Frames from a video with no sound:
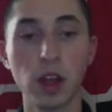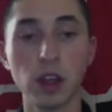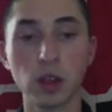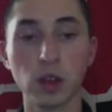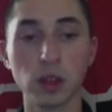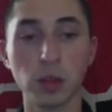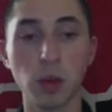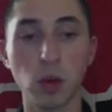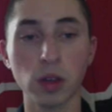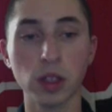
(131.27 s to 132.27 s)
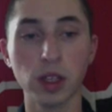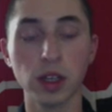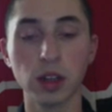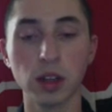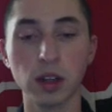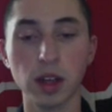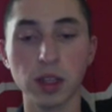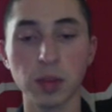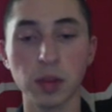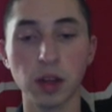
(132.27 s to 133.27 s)
so it is important to get a good
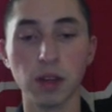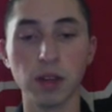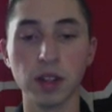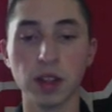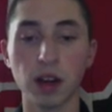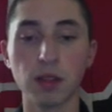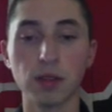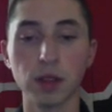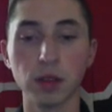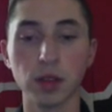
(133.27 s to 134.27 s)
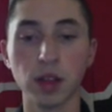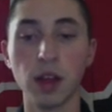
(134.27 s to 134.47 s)
estimate of the entire field